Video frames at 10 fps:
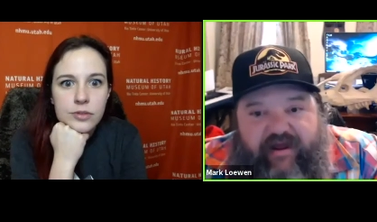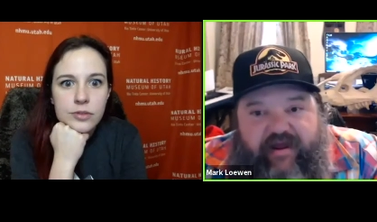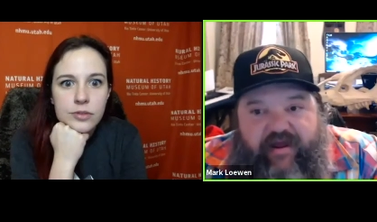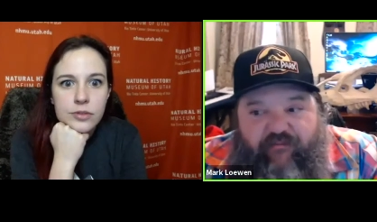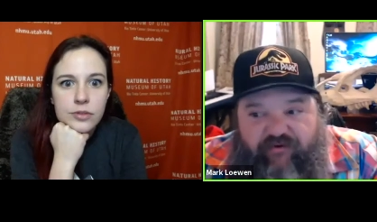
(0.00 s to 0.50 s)

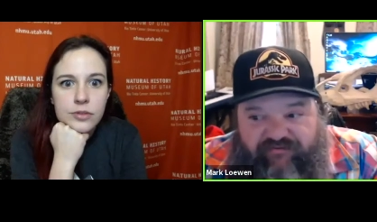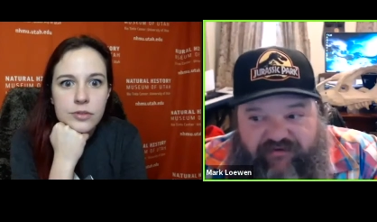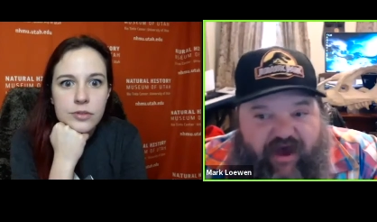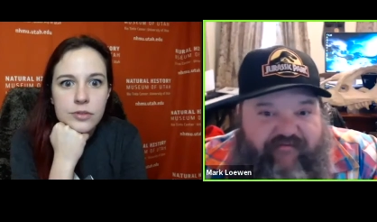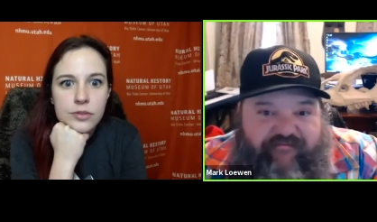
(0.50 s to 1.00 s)
Speaker 1: it was
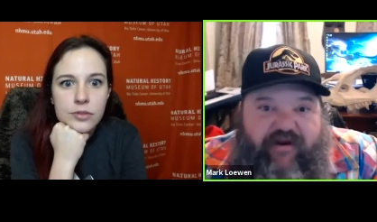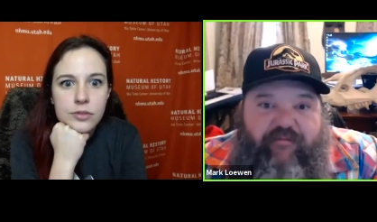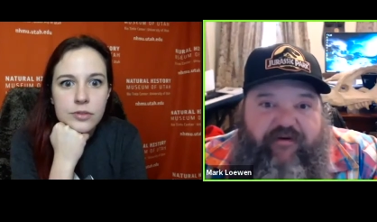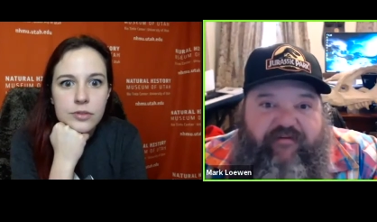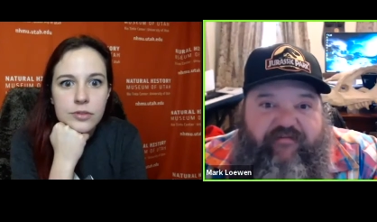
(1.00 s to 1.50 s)
not
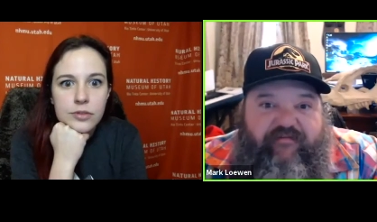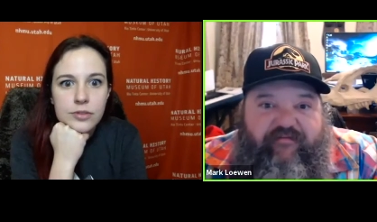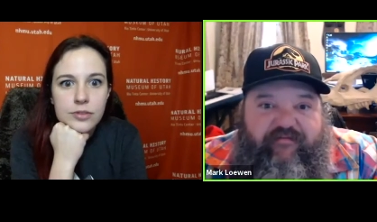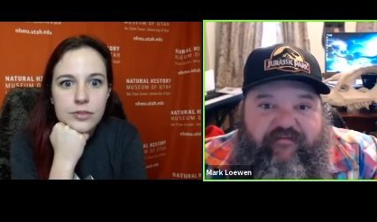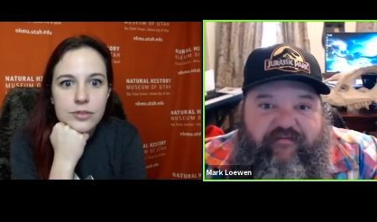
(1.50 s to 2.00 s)
venomous.
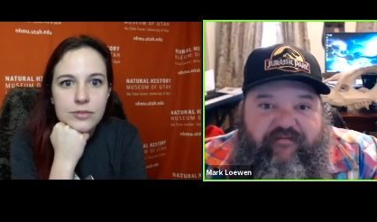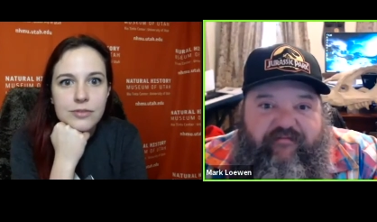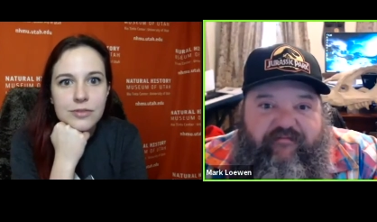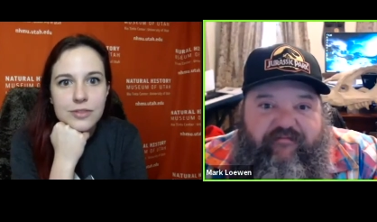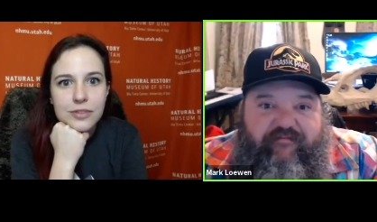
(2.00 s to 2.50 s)

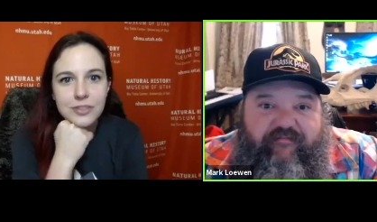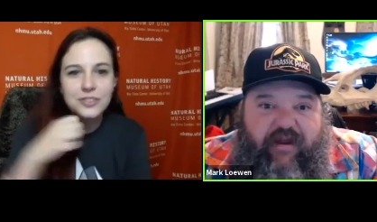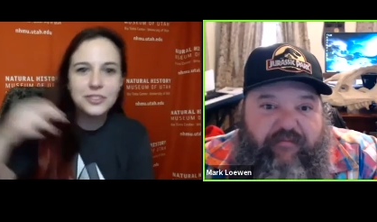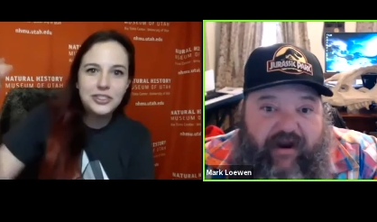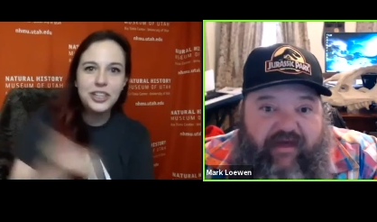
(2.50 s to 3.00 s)

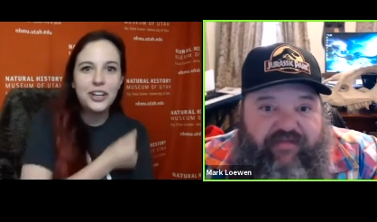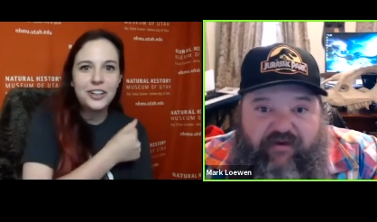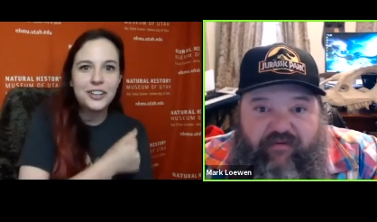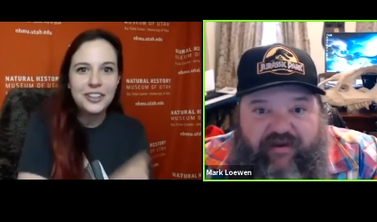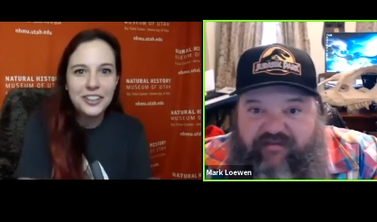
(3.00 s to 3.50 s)
I mean, Darn. I
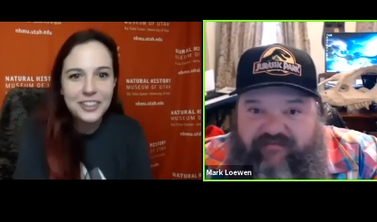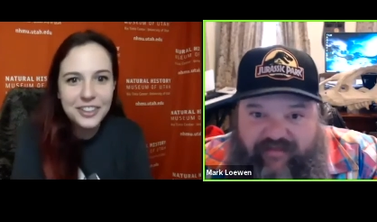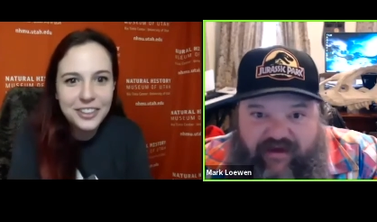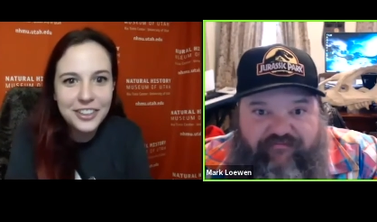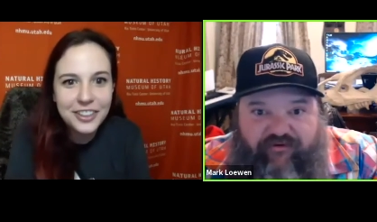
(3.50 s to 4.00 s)
think we can say
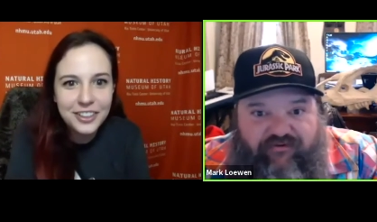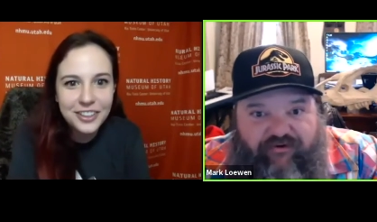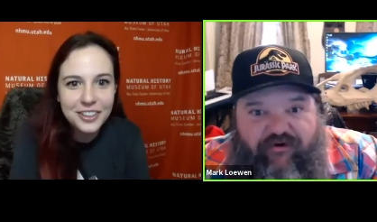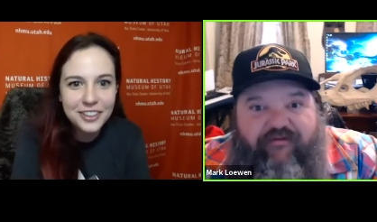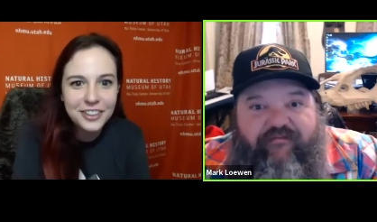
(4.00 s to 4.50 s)
that for
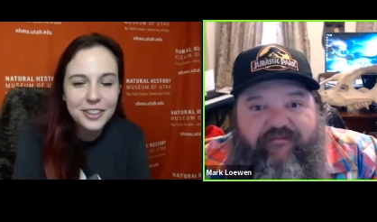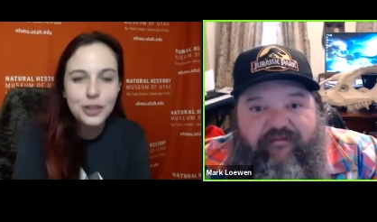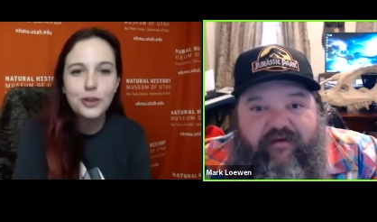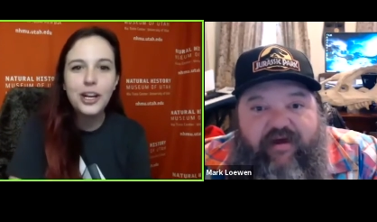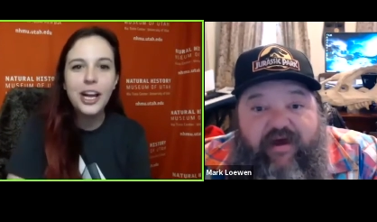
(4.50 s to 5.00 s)
sure.
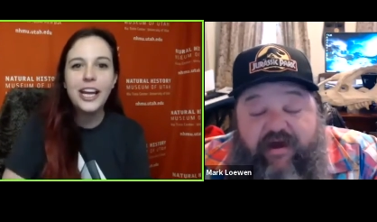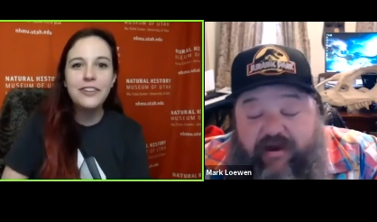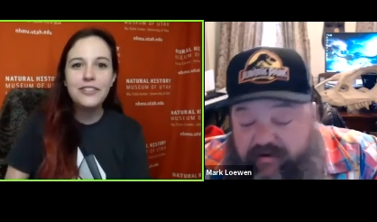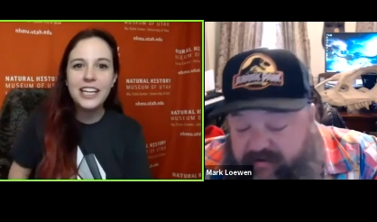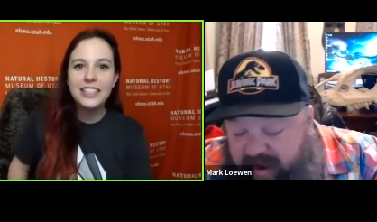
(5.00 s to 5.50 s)
Speaker 2: Creative
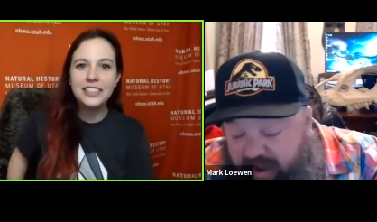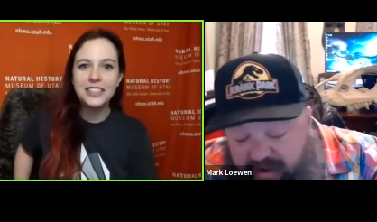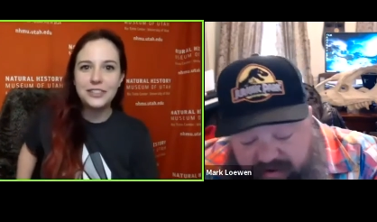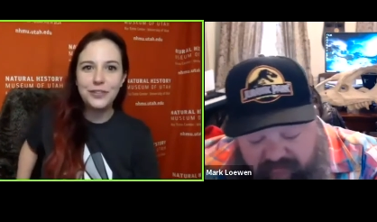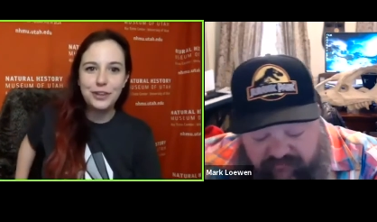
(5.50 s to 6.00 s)
license. Now,
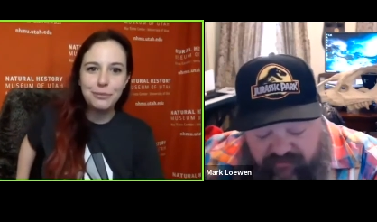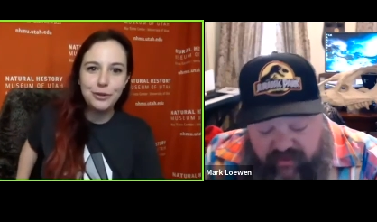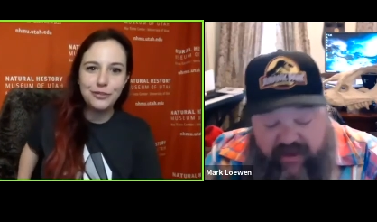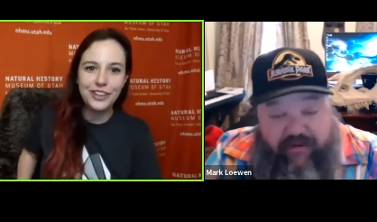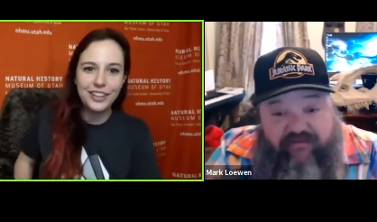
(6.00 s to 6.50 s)
if you
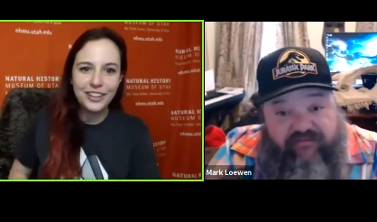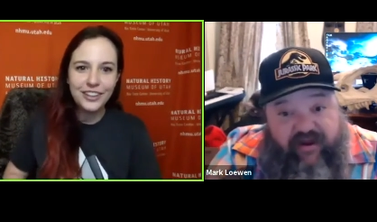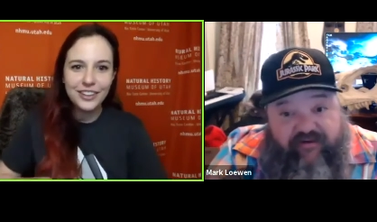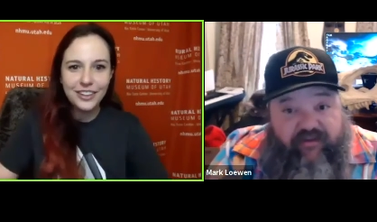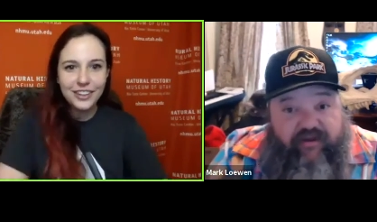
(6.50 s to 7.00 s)
Speaker 1: think about
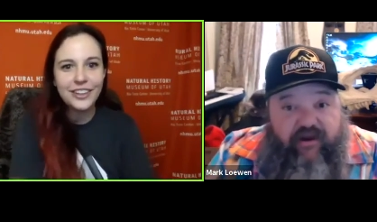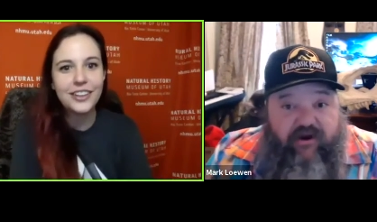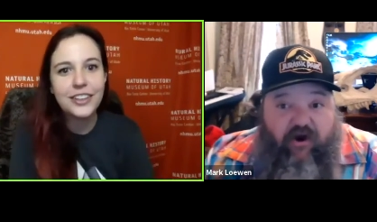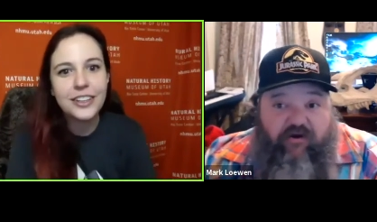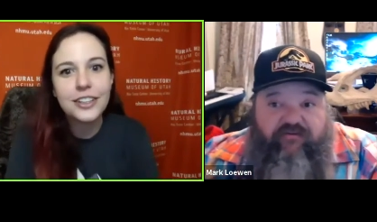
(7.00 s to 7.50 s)
snakes like a
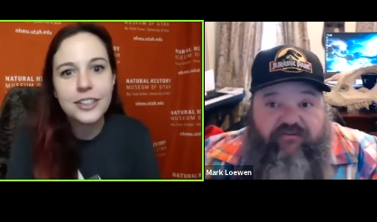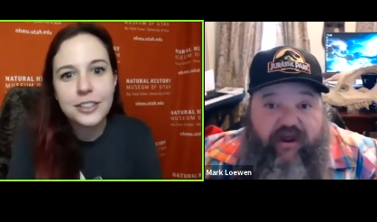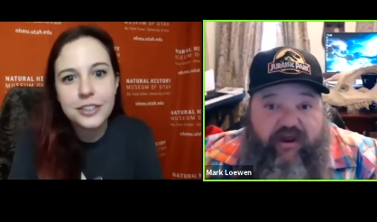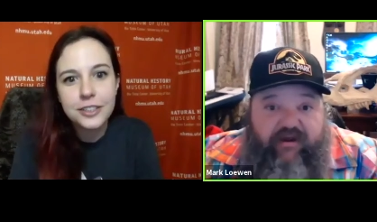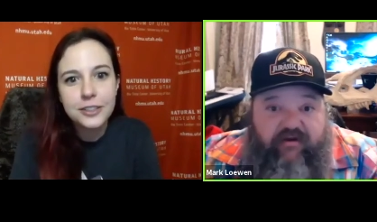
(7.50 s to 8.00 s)
garter
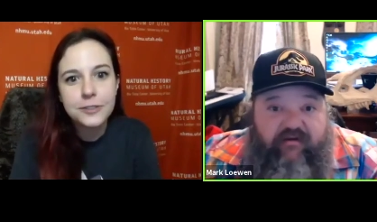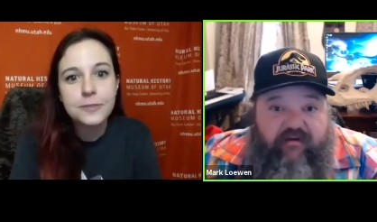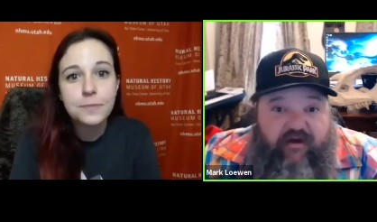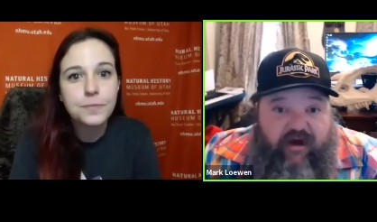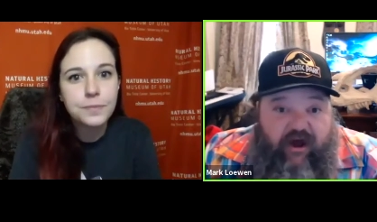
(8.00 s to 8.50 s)
snake,
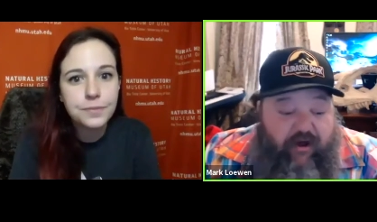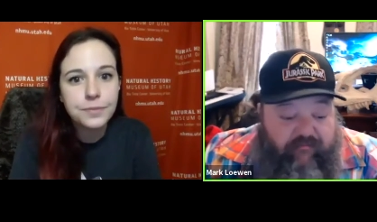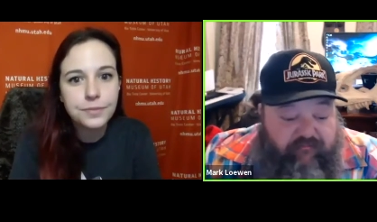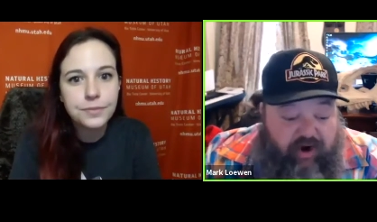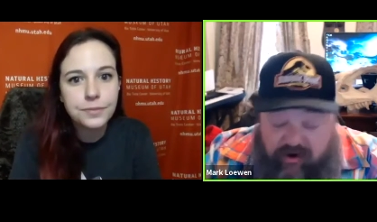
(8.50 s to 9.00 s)
uh,
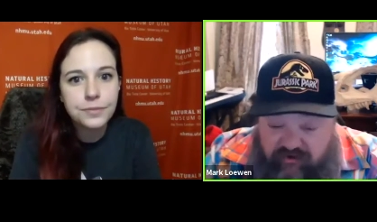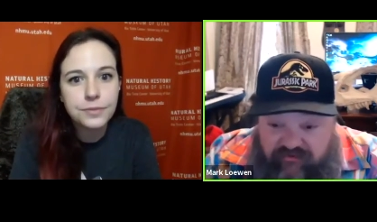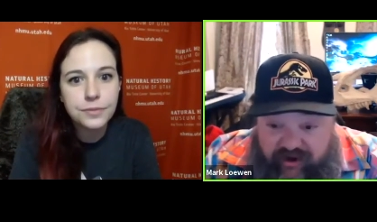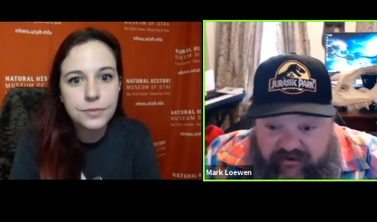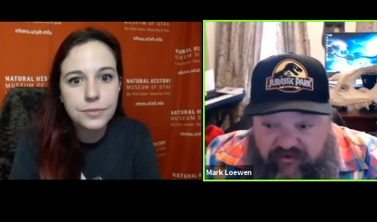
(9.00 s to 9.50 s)
garter
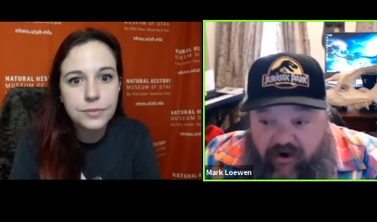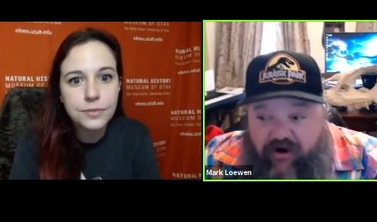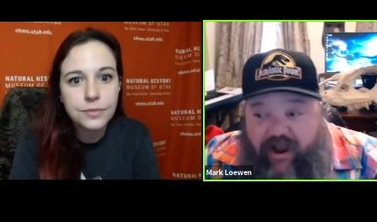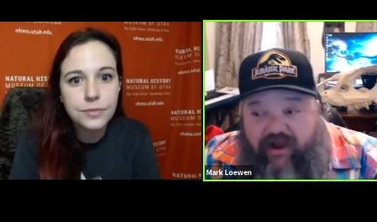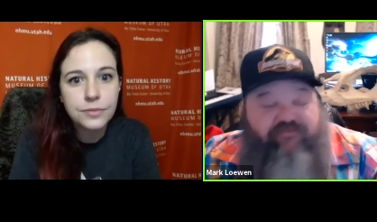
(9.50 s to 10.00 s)
snakes
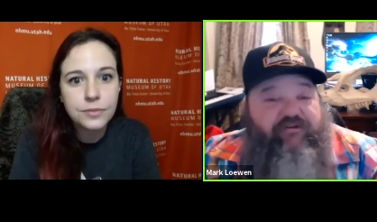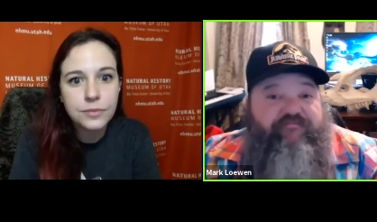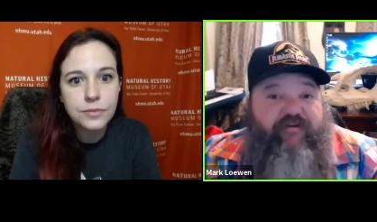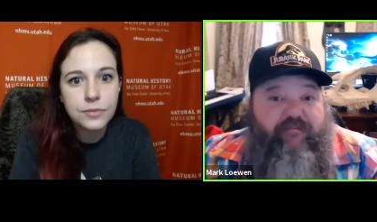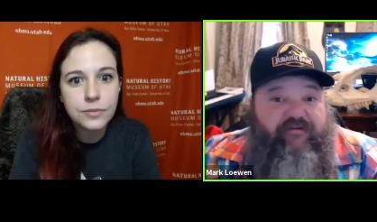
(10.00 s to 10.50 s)
are actually
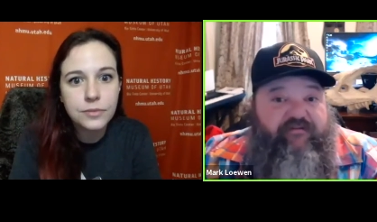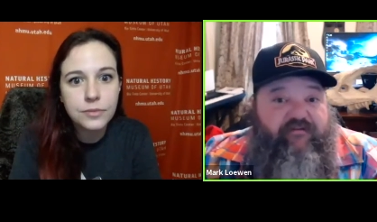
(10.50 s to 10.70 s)
venomous